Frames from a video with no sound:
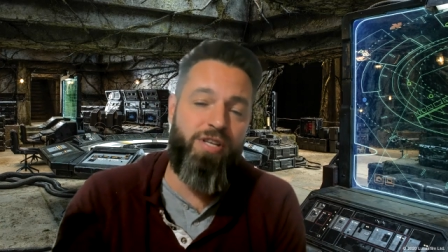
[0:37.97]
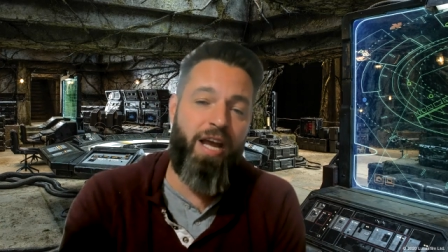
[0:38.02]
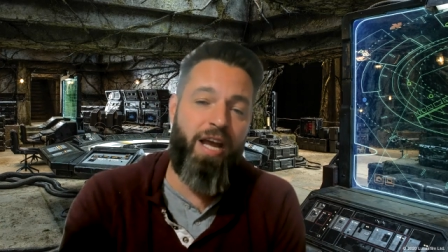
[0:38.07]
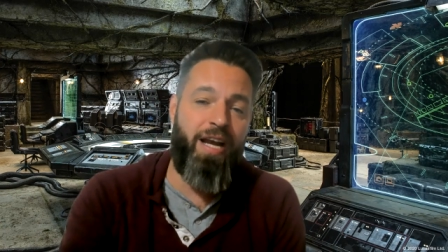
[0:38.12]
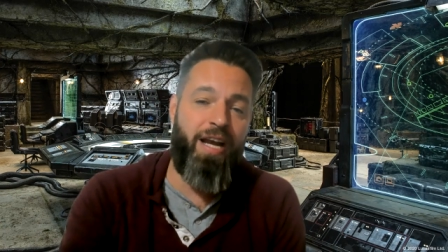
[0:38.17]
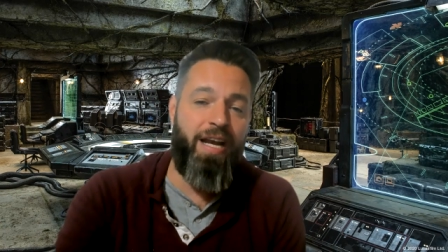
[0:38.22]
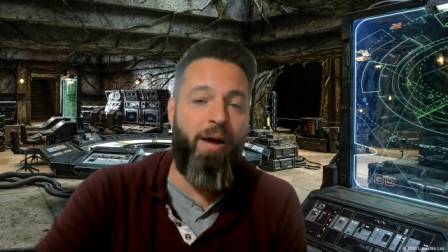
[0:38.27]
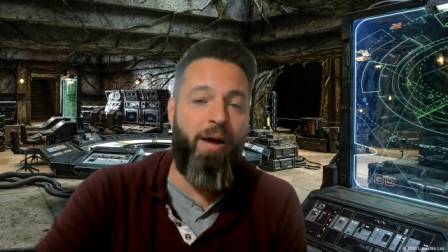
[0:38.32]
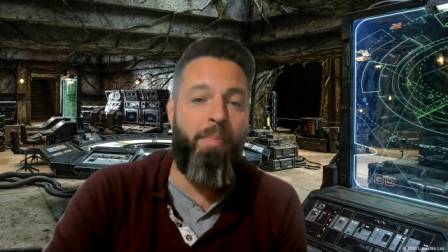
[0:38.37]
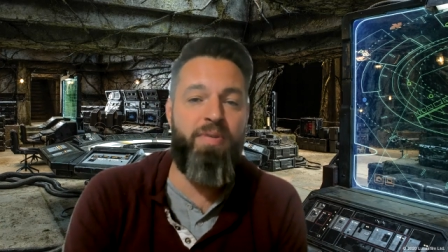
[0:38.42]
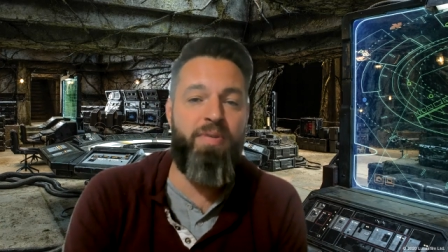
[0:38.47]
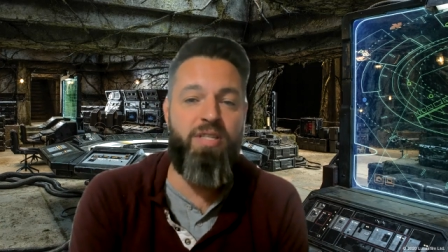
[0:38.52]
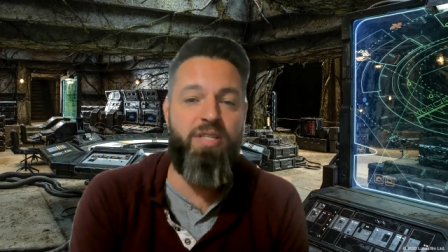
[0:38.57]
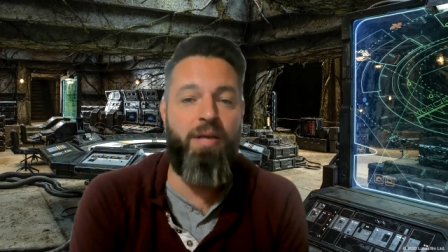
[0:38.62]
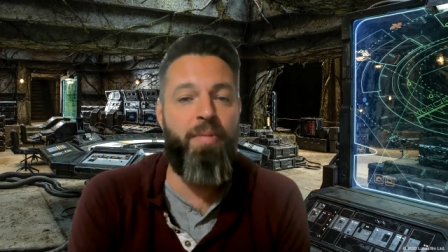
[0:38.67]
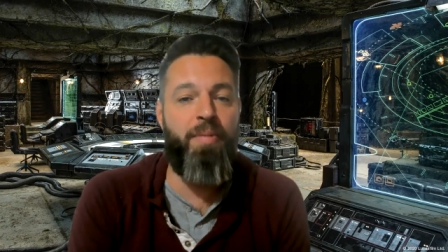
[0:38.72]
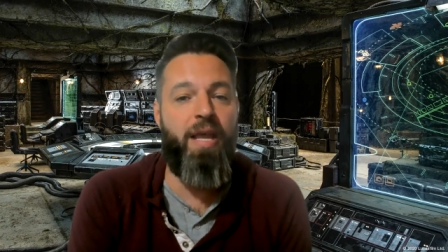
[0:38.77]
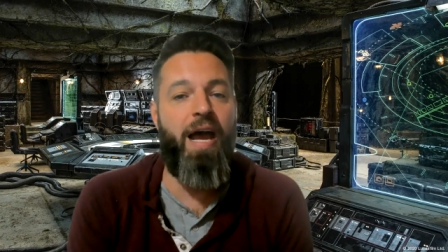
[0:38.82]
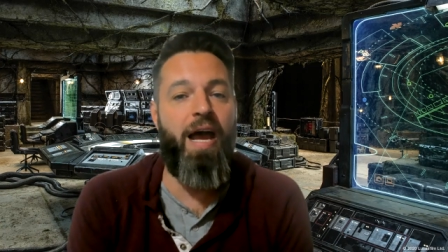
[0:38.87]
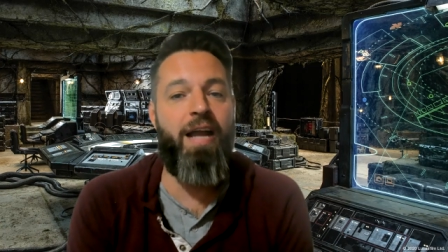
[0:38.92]
and it helps
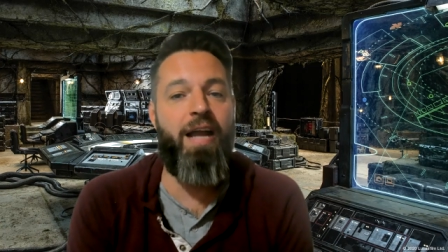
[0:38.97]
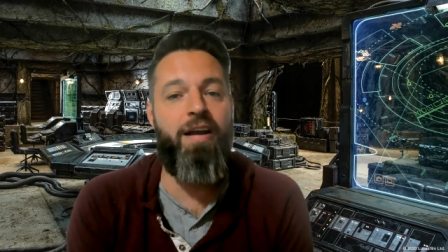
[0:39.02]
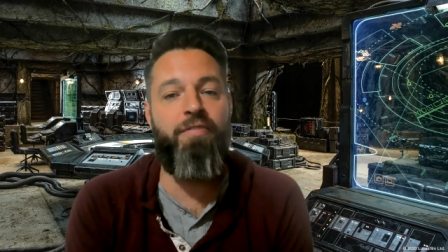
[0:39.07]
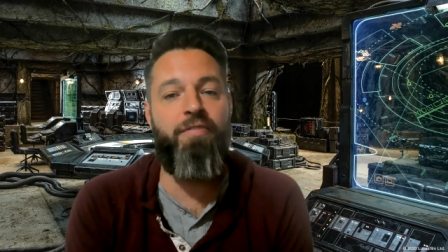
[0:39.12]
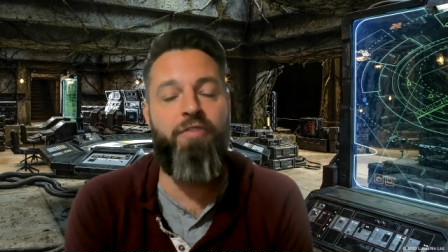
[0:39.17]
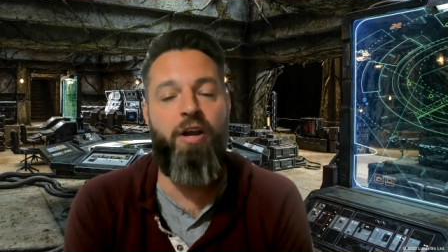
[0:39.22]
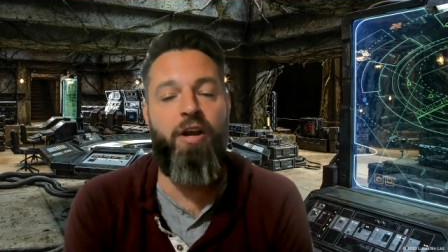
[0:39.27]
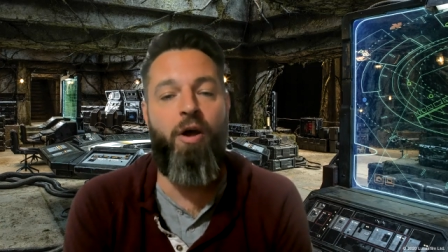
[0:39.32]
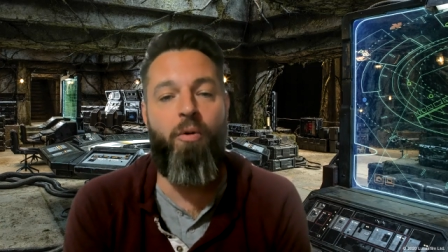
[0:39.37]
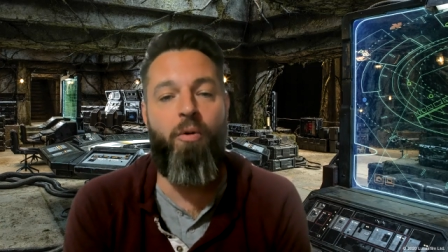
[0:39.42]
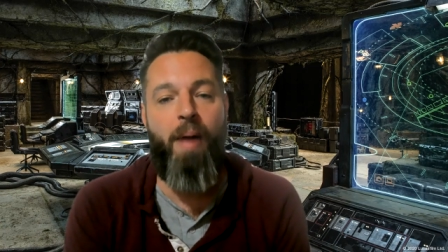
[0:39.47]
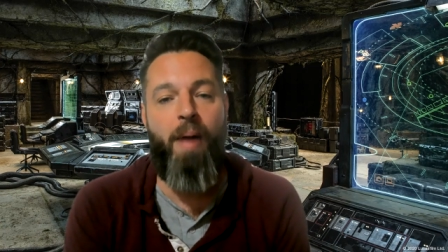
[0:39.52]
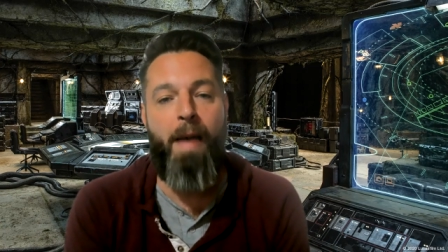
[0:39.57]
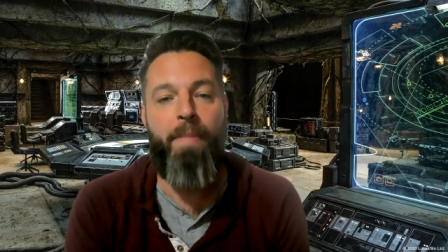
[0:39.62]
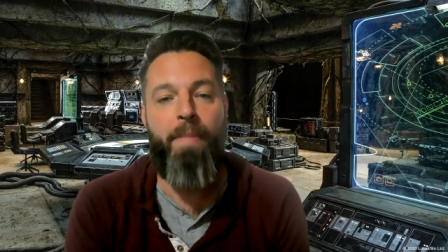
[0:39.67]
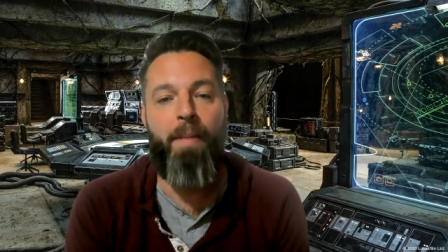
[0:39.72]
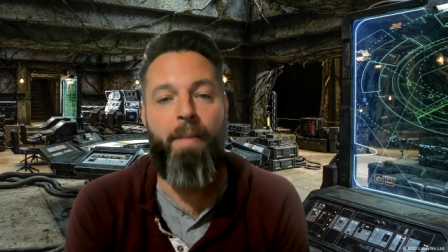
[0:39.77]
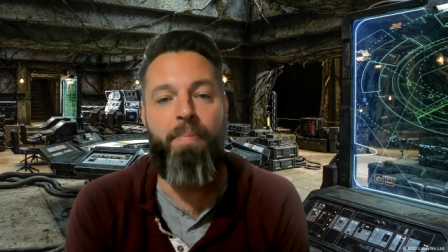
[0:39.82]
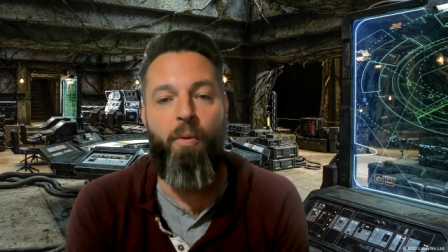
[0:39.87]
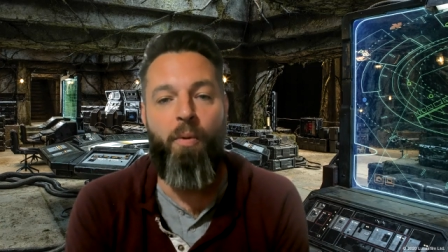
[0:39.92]
them kind of, you know, wrap
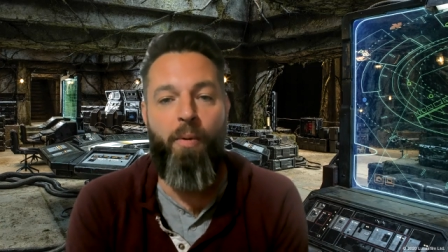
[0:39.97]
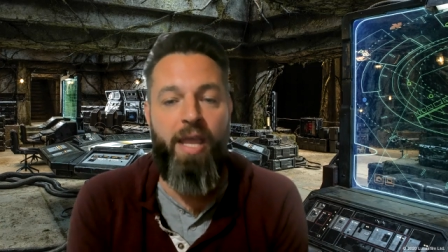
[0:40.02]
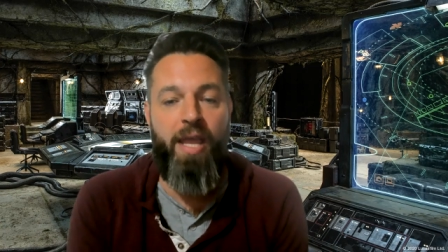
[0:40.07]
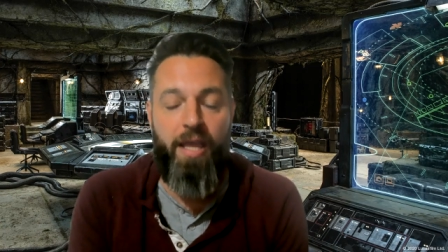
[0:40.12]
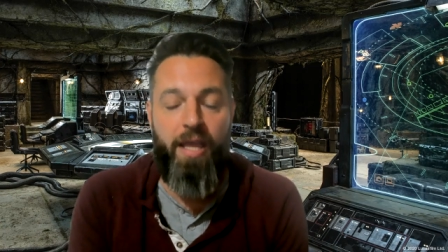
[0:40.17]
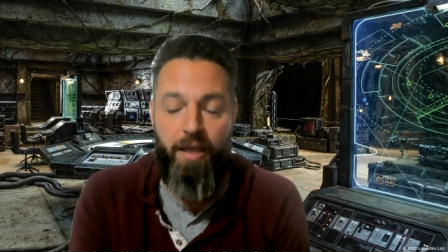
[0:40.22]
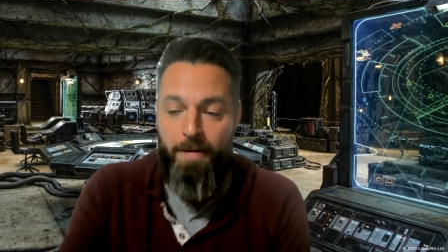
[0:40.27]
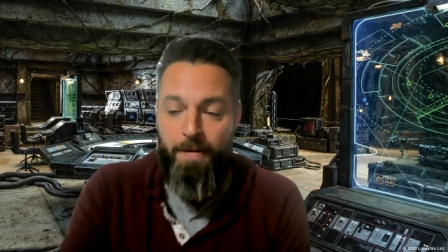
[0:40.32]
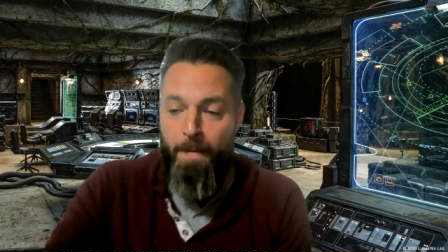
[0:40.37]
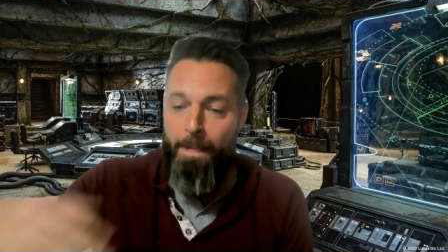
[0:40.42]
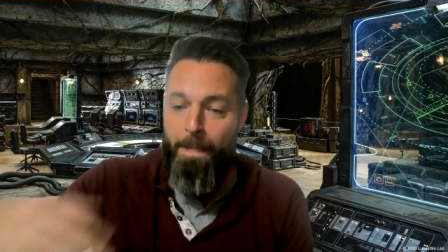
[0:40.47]
up the week,